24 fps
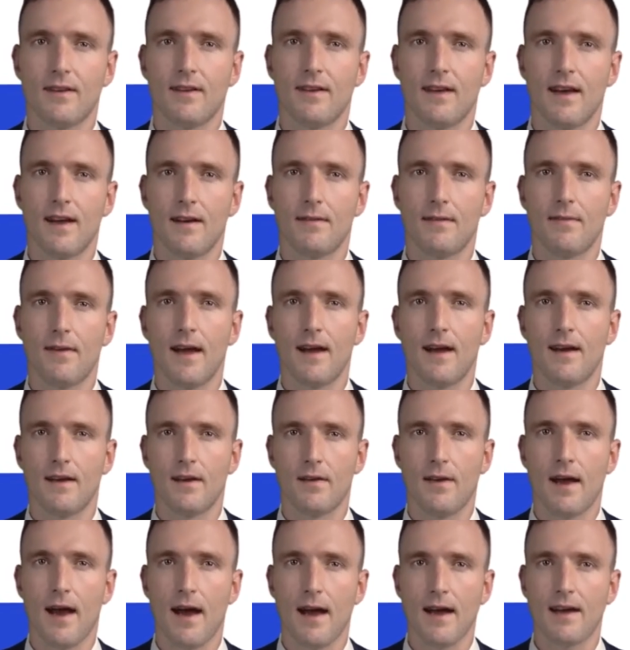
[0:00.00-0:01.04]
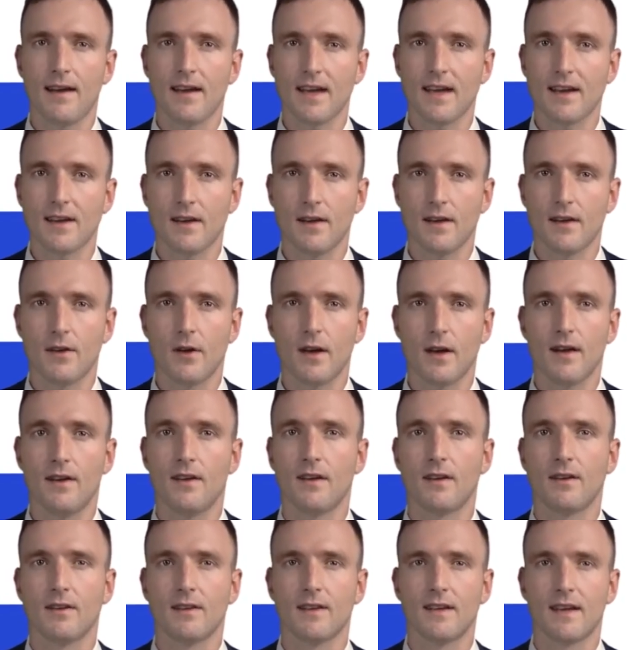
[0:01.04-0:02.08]
This means creating centers where
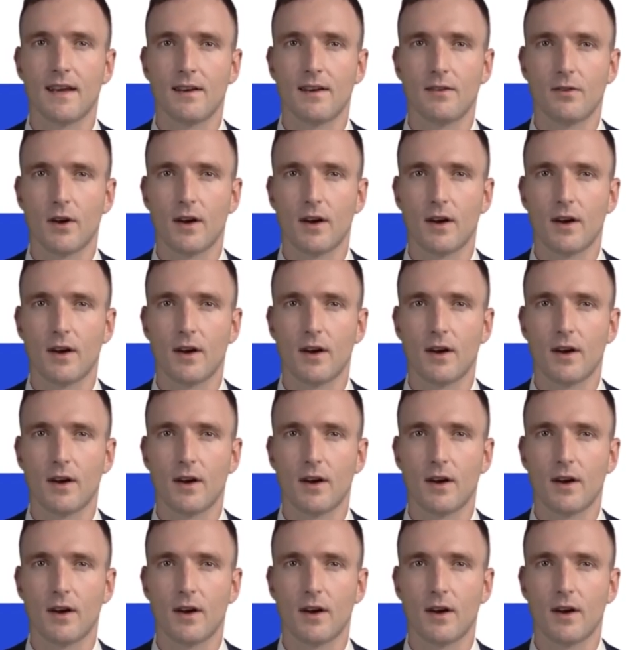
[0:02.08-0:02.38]
students can